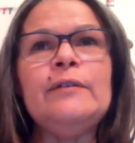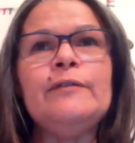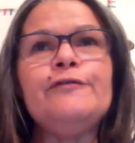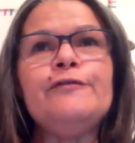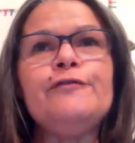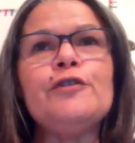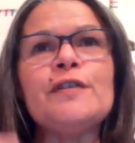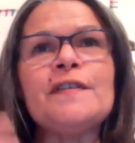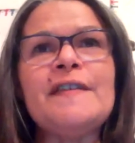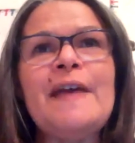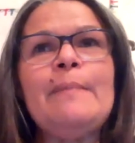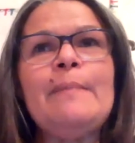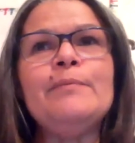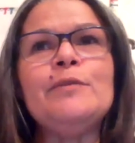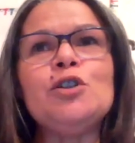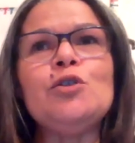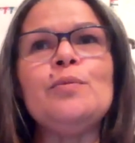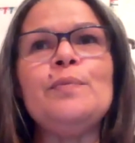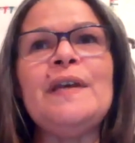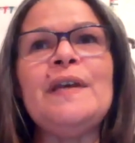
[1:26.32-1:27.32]
for
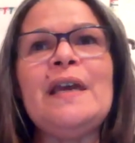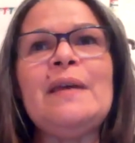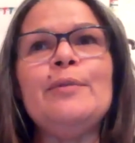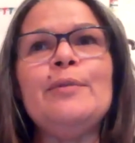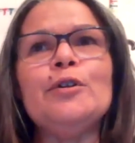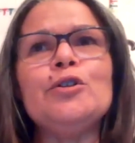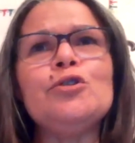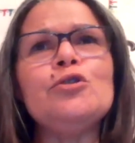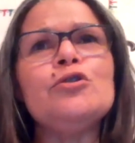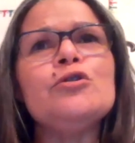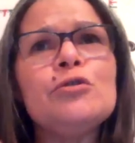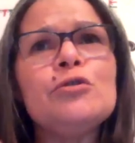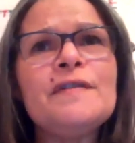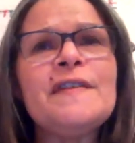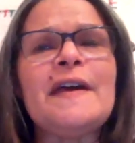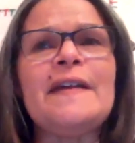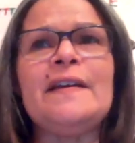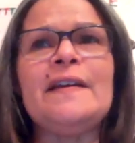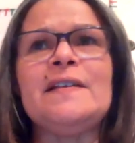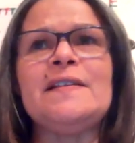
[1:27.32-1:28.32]
them to be able to do
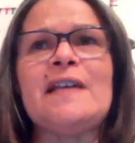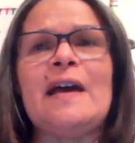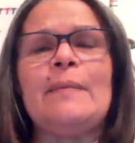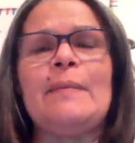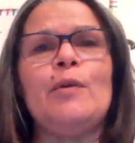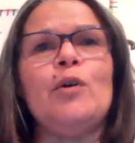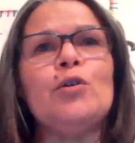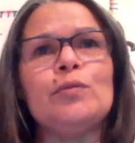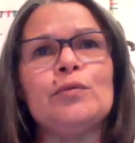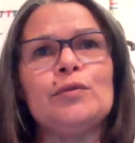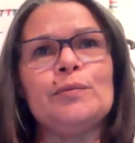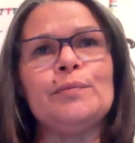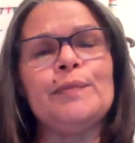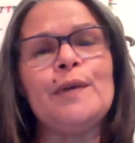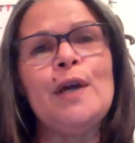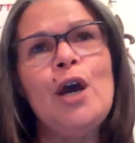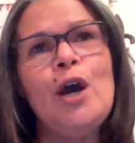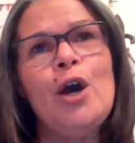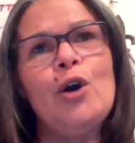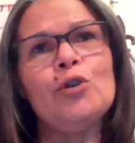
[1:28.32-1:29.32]
their exam
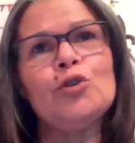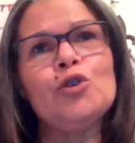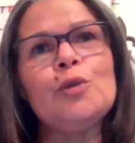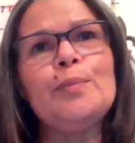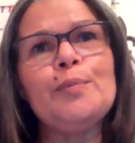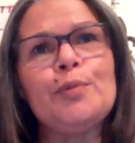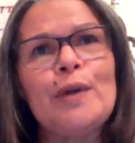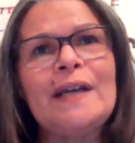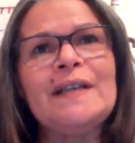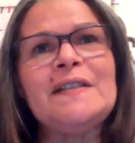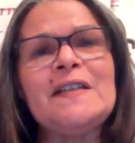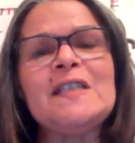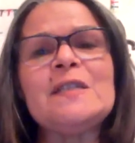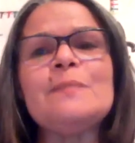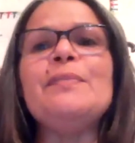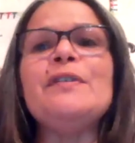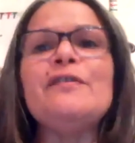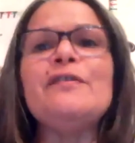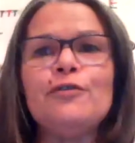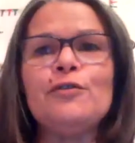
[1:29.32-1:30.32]
or to
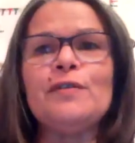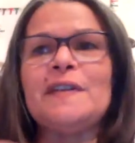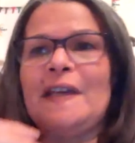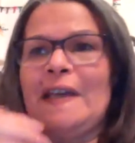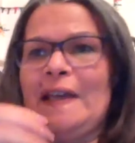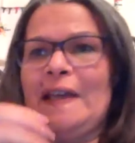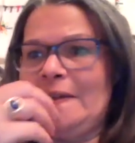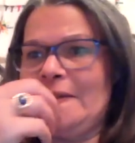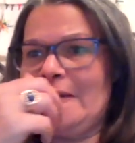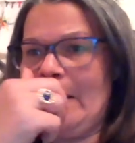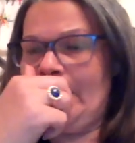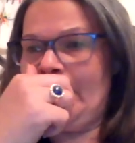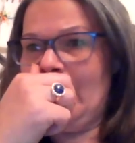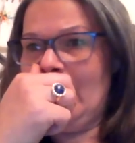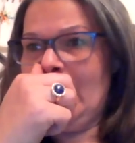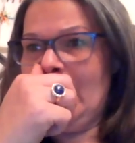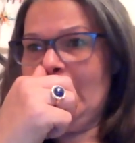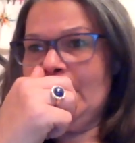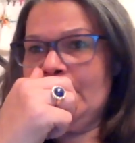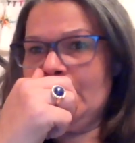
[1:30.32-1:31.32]
practice before the exam.
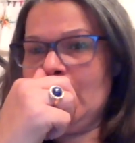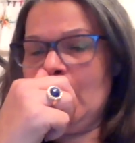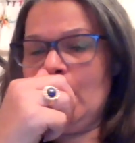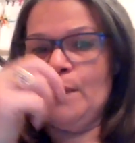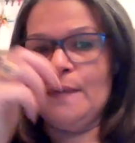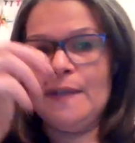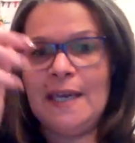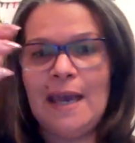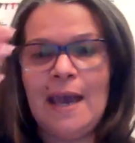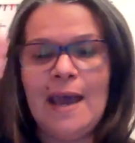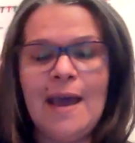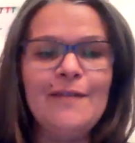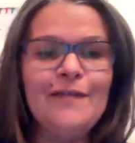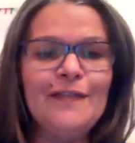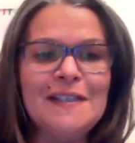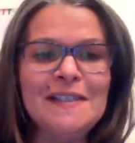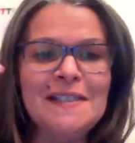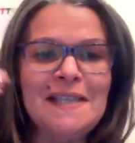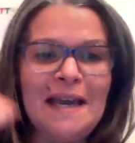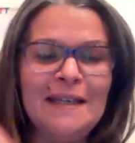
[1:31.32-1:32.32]
So they
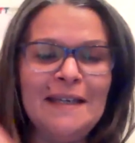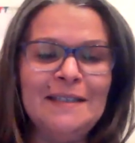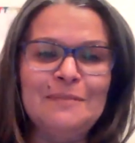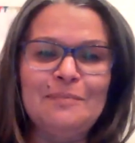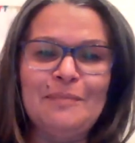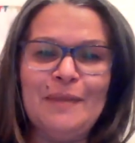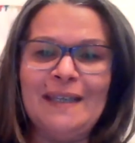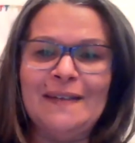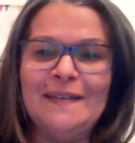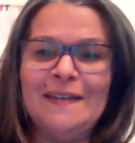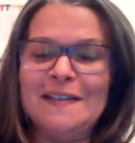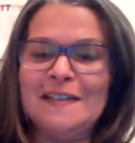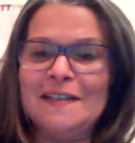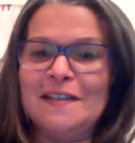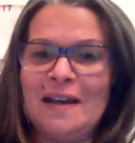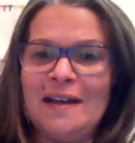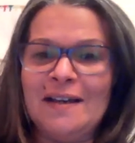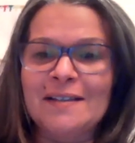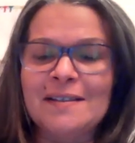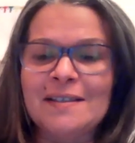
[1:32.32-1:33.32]
have assigned me this
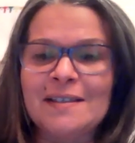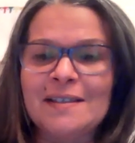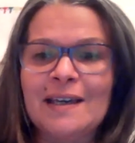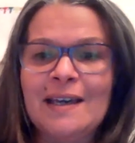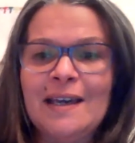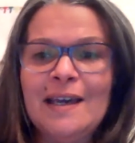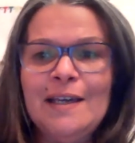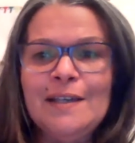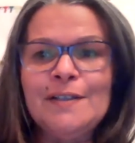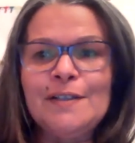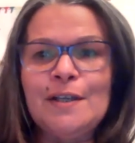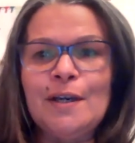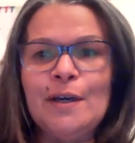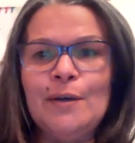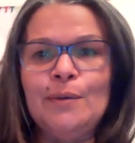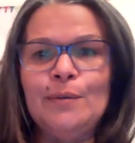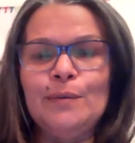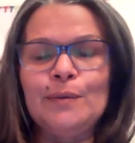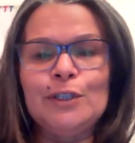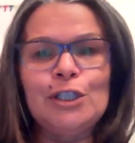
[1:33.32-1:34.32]
task.
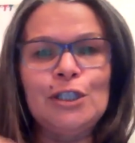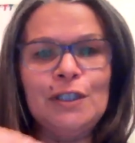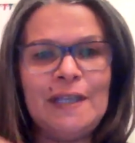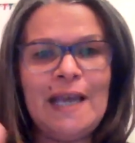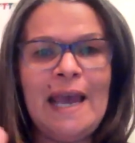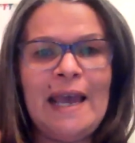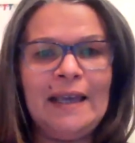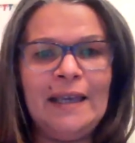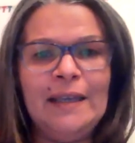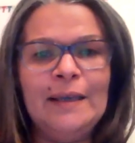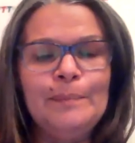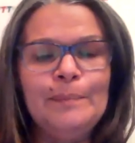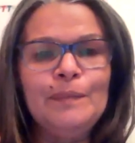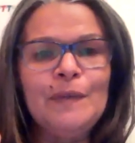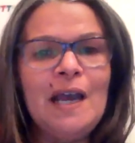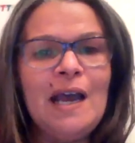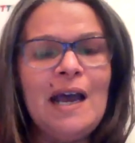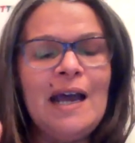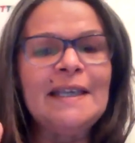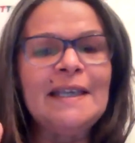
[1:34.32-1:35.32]
So today
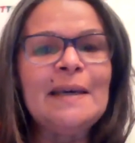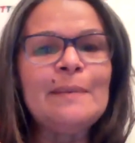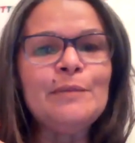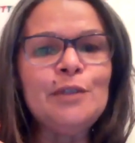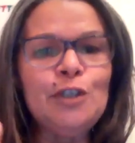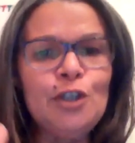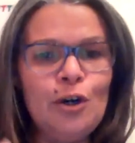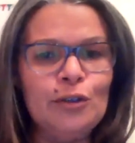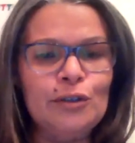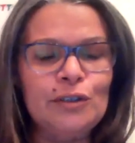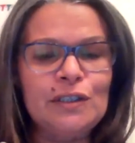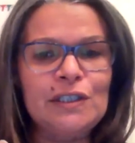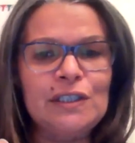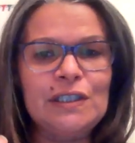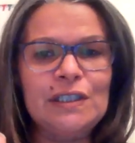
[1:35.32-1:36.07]
I am not